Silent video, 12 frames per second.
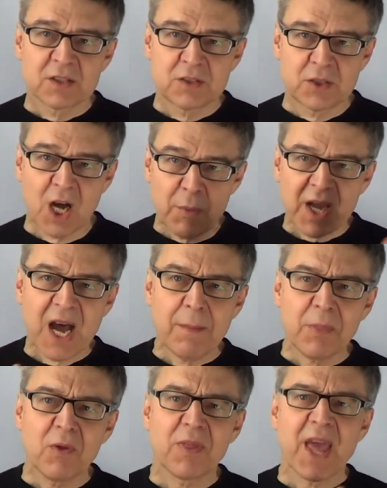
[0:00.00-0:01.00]
Now we
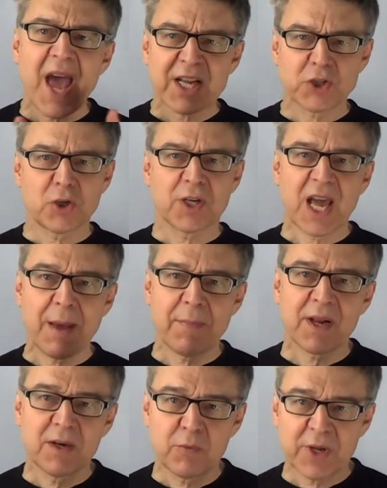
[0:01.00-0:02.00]
come to the actual
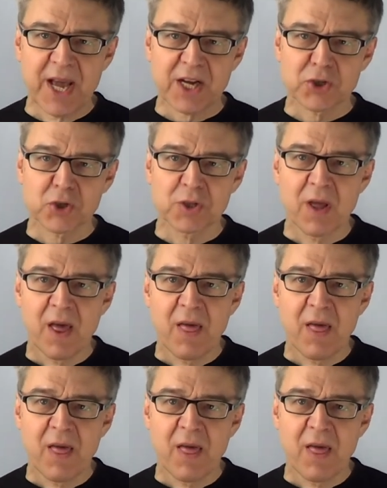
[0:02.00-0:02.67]
chemical reaction